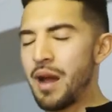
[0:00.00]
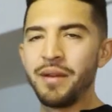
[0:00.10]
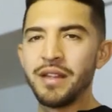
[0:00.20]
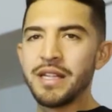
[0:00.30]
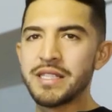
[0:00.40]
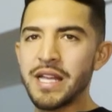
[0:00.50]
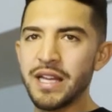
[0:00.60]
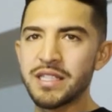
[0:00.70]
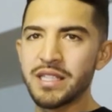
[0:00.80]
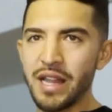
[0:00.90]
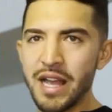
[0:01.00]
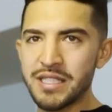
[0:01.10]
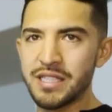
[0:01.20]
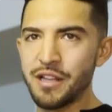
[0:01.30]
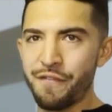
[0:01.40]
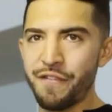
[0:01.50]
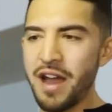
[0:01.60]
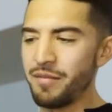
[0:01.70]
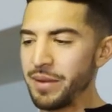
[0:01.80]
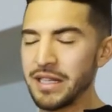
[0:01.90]
I mean, this takes less than
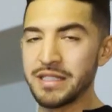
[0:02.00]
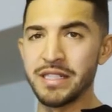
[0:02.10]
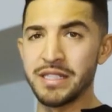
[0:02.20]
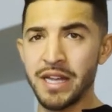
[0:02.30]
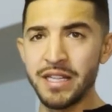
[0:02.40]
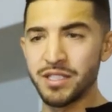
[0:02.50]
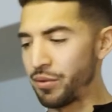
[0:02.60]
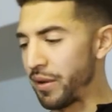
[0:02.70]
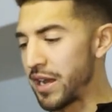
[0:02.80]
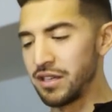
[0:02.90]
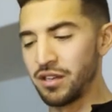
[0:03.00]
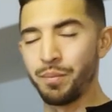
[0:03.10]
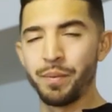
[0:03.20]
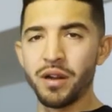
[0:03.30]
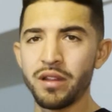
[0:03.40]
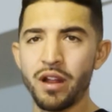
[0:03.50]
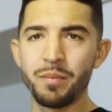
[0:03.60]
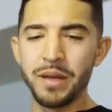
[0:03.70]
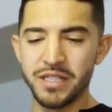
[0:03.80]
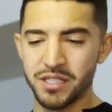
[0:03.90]
five minutes. It tastes great. You can put a little
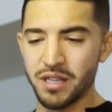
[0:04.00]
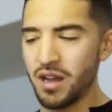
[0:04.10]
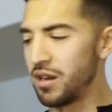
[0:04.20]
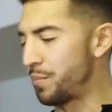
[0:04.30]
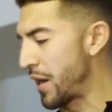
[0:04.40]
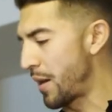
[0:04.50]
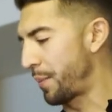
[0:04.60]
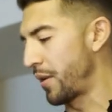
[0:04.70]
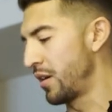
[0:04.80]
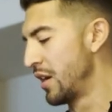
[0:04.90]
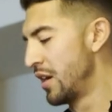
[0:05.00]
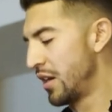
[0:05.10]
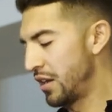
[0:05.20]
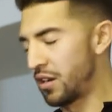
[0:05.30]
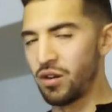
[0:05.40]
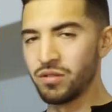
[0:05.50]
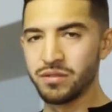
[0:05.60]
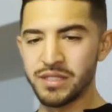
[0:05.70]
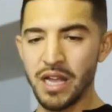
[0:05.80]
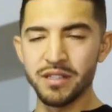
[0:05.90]
bit of salt, pepper, you know,
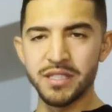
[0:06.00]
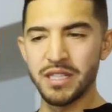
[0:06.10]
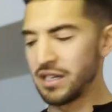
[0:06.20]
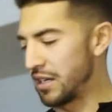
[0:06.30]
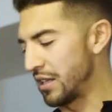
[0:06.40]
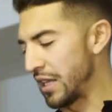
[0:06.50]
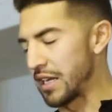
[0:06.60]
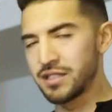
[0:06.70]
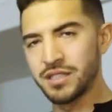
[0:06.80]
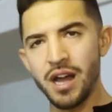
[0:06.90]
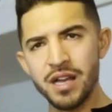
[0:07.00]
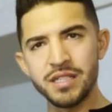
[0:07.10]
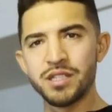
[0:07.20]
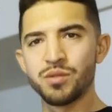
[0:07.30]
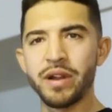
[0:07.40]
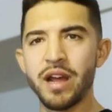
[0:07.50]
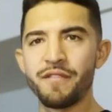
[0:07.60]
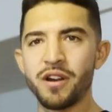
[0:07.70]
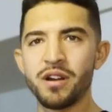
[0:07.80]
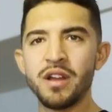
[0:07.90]
salsa, like sauces,
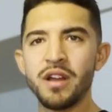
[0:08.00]
whatever.